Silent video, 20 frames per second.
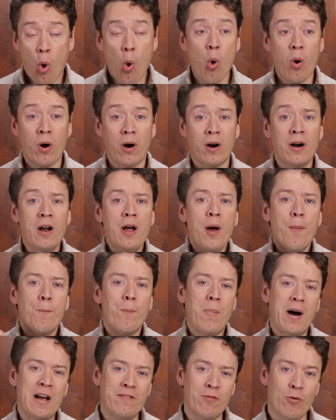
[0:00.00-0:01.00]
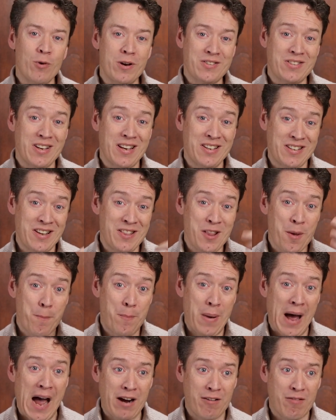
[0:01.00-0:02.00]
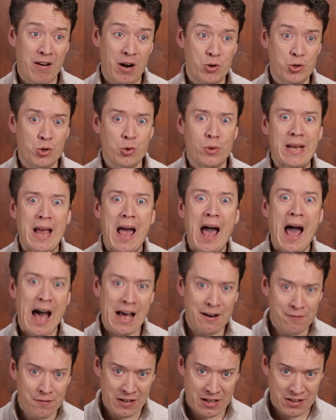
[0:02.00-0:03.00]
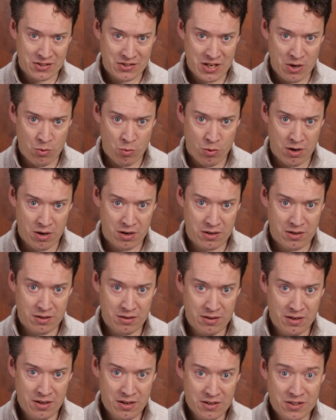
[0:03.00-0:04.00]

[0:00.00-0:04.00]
Or my voice is in the background doing advocacy work